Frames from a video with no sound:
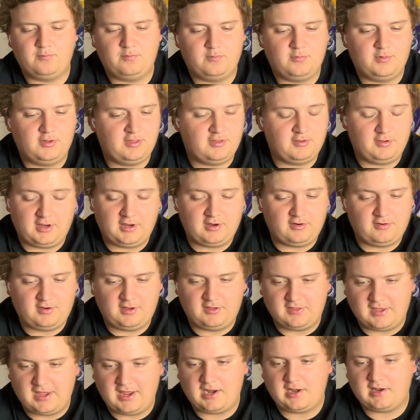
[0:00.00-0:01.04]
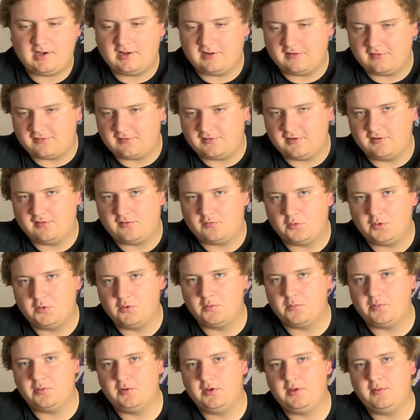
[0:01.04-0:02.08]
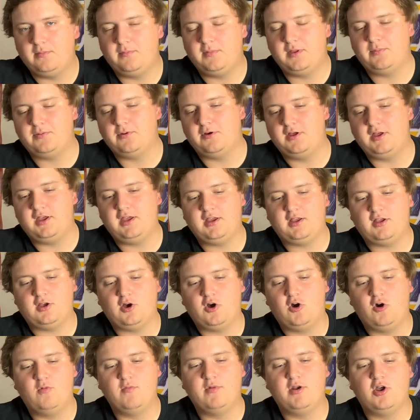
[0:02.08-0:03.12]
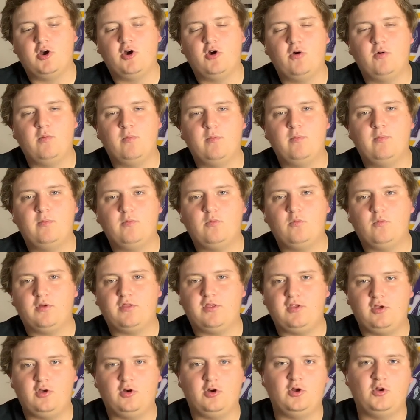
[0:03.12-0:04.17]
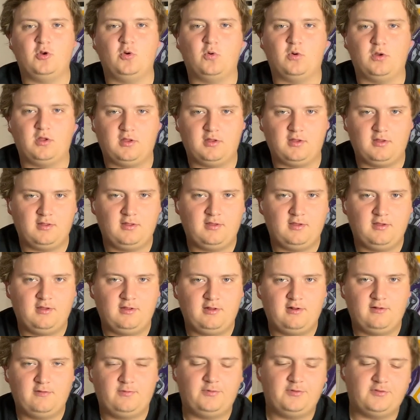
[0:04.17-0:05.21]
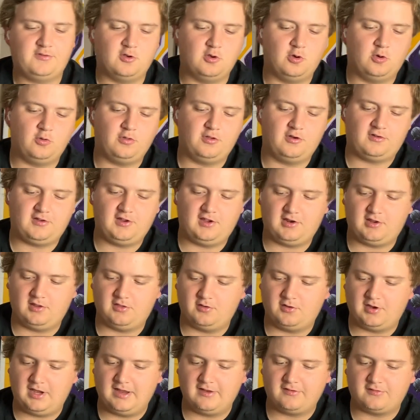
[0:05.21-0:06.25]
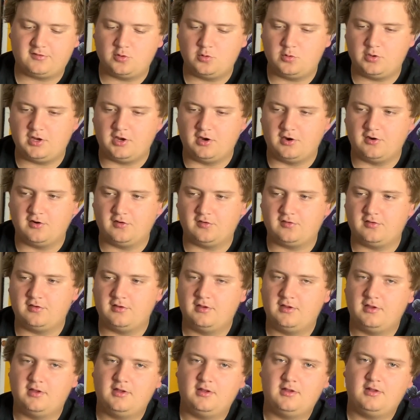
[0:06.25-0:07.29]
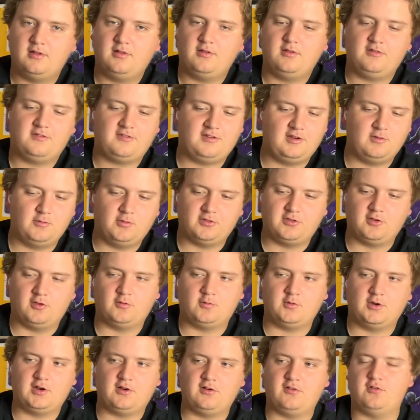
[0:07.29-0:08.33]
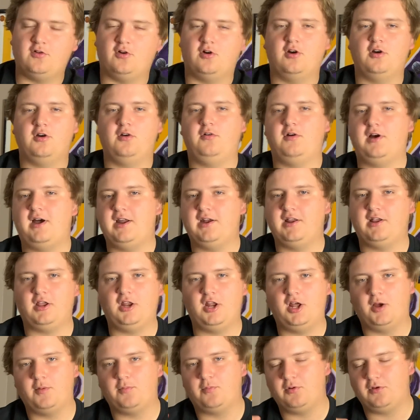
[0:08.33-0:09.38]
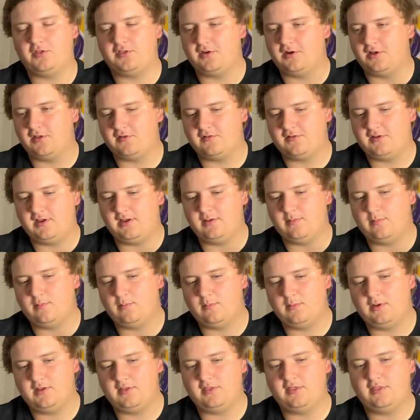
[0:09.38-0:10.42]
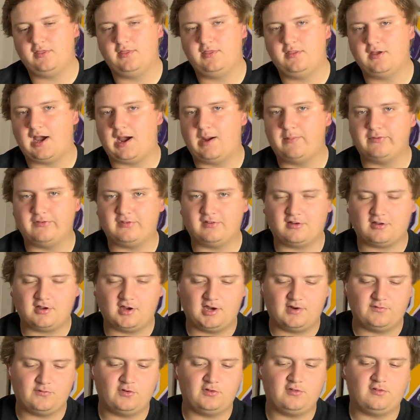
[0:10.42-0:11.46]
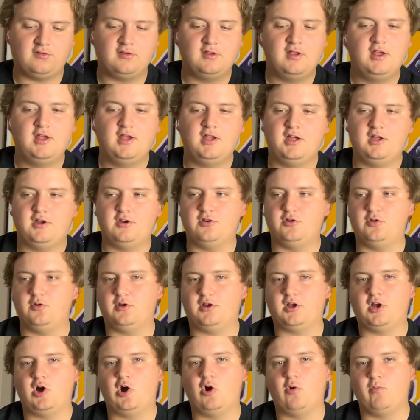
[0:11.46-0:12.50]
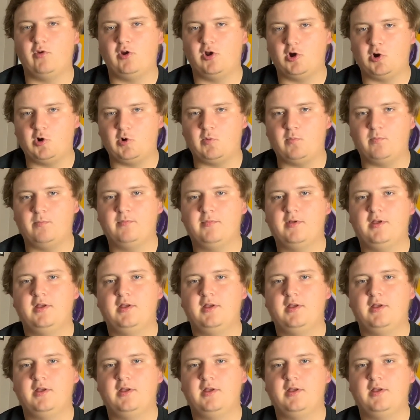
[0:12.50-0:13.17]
In that instance, we would be playing a home and home with Illinois. So they're taking the last 2 years, seeing what those records are, lining it up with another team in the opposite conference, and you're doing a home and home,